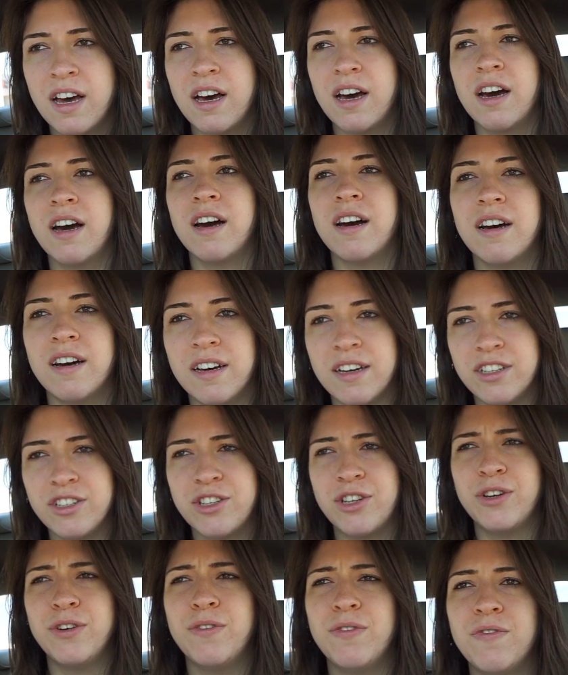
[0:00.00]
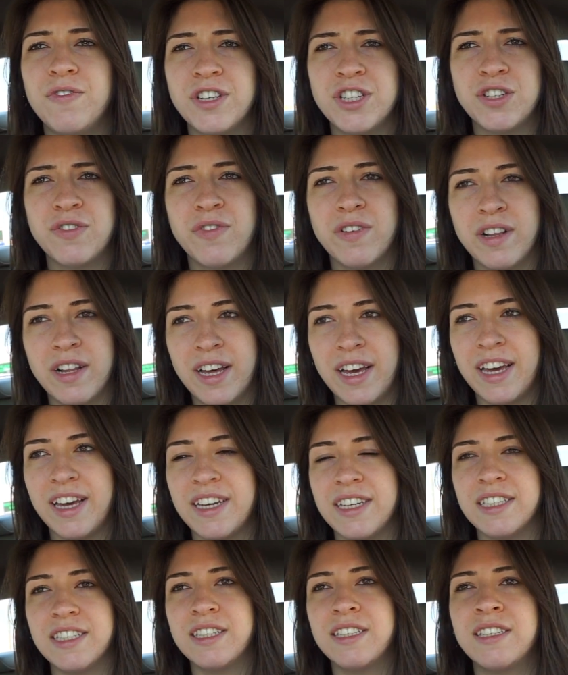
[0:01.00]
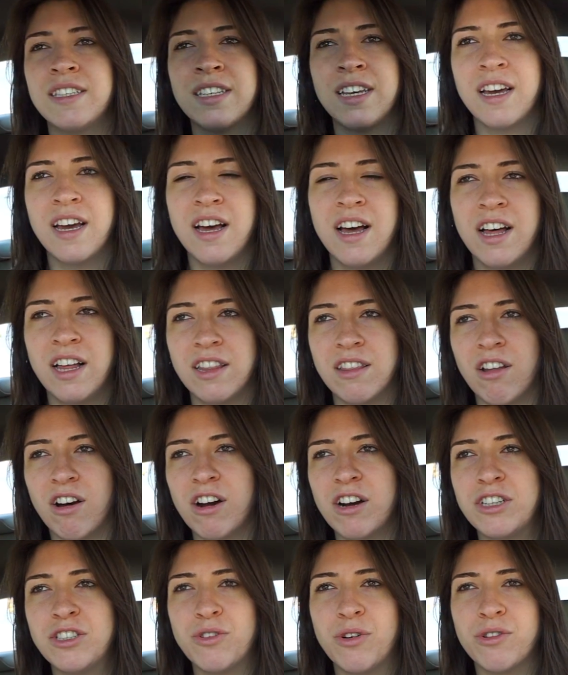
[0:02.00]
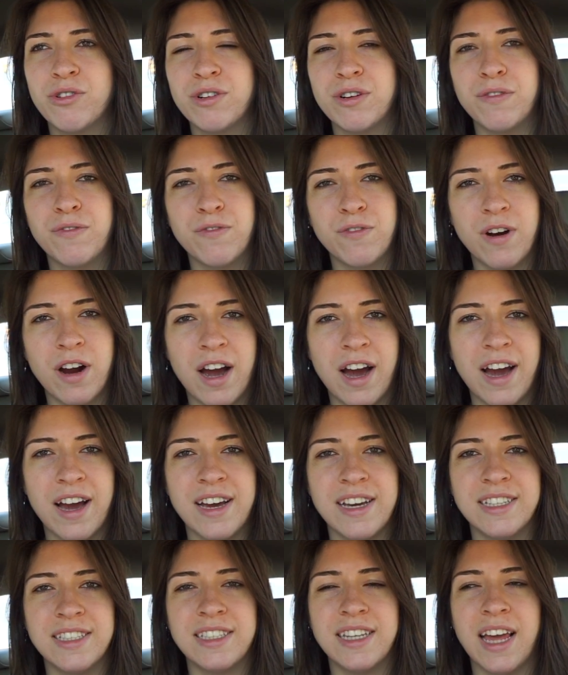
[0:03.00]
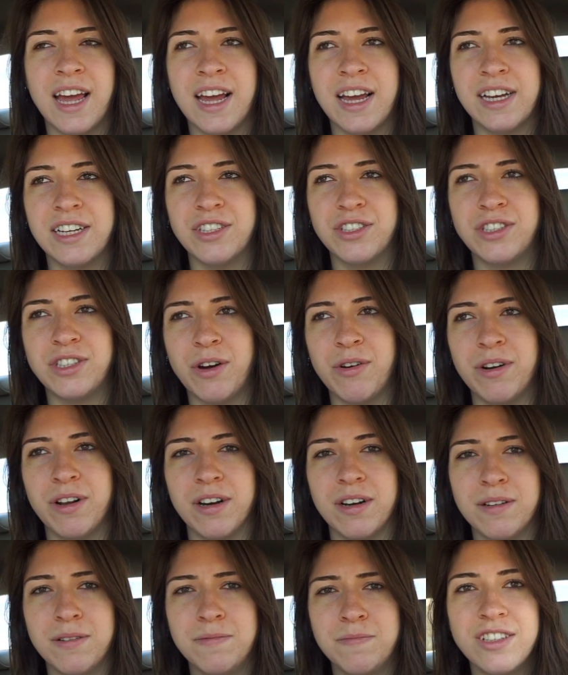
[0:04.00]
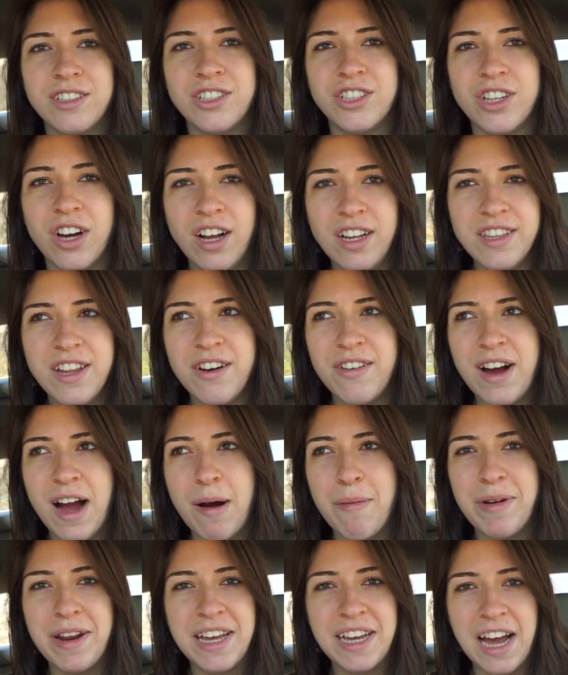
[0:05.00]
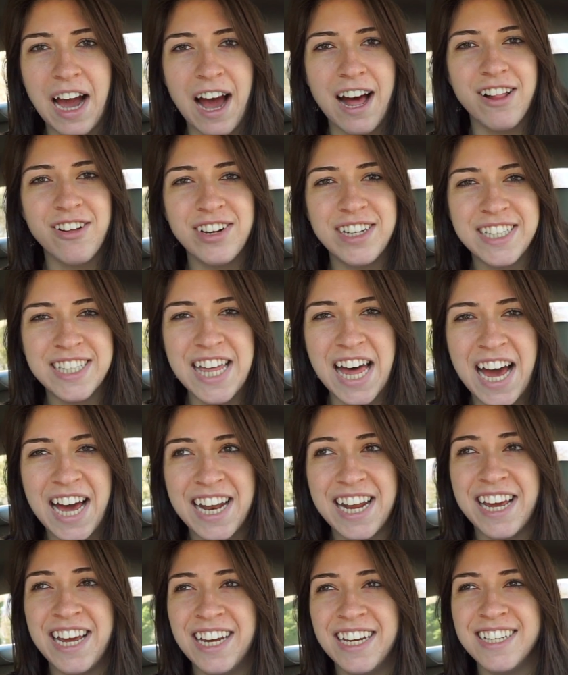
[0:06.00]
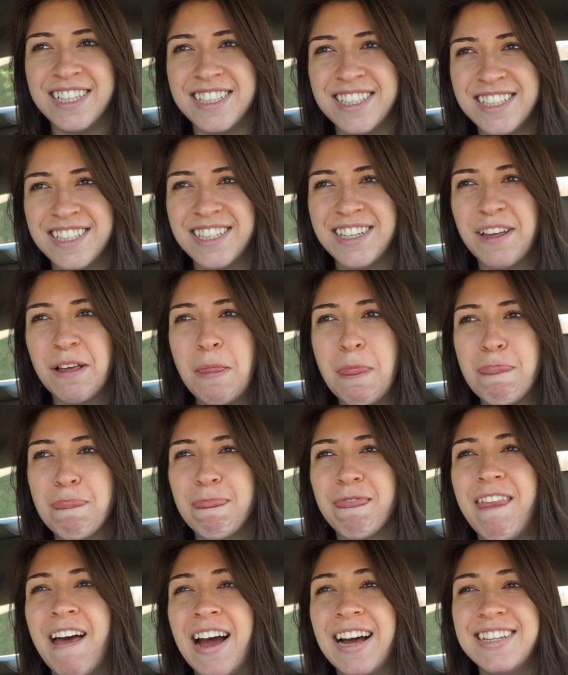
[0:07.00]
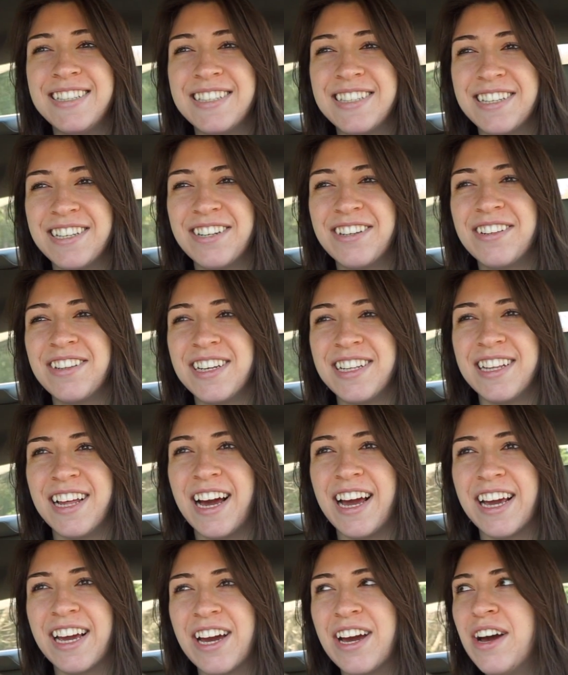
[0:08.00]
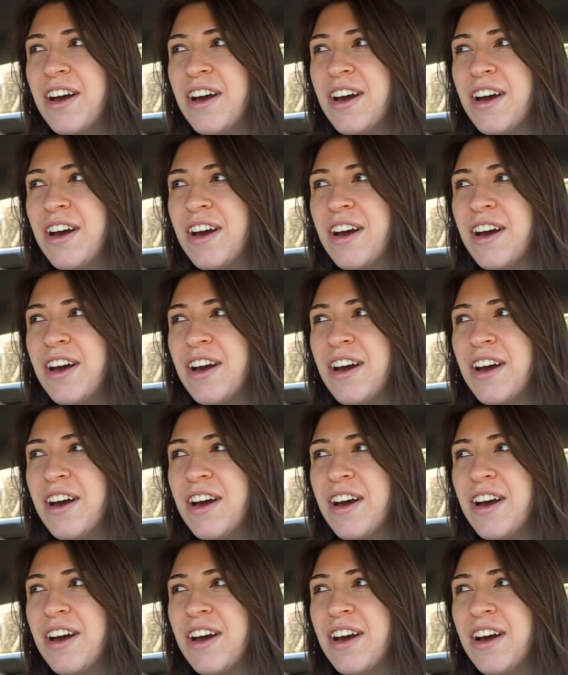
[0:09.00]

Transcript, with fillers: uh, two fish fillets, large order of fries, and soda. Do y'all know how many calories that is? That's literally like